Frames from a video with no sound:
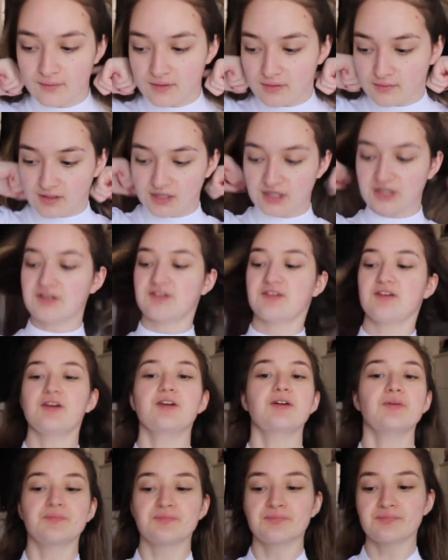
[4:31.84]
what are we gonna
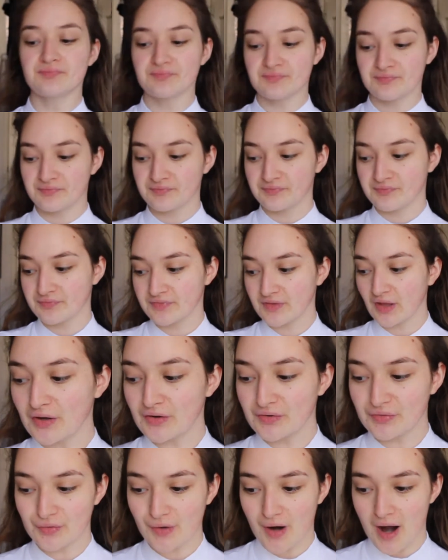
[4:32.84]
do?
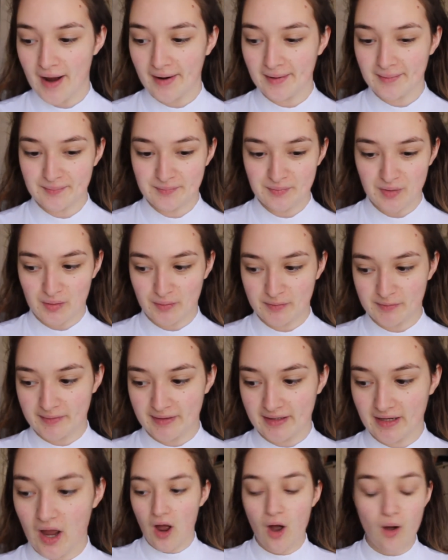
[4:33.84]
Cry,
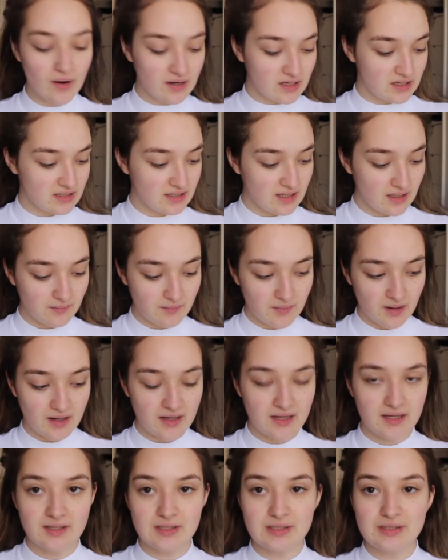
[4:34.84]
probably. Oh, I didn't get
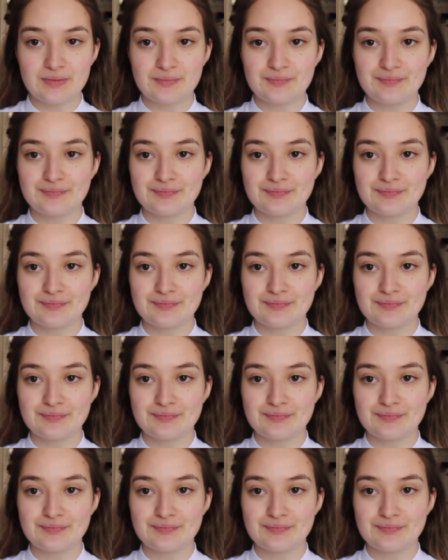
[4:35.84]
my